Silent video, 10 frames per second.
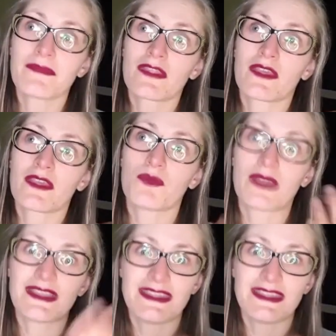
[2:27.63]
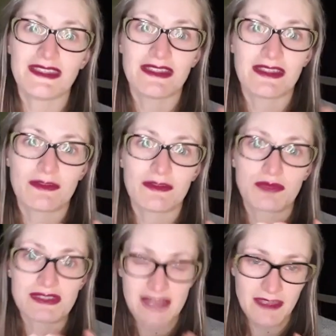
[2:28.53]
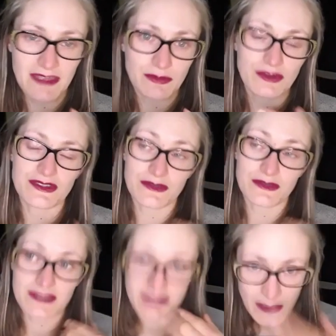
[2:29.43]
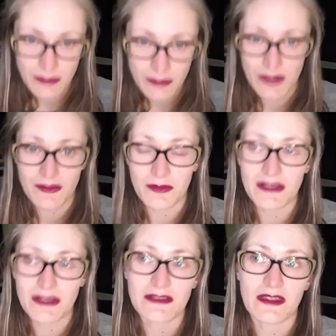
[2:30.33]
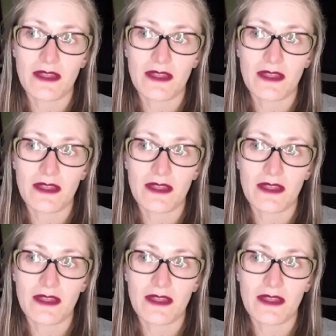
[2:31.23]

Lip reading: when he was stable, because he was stabled over the winter,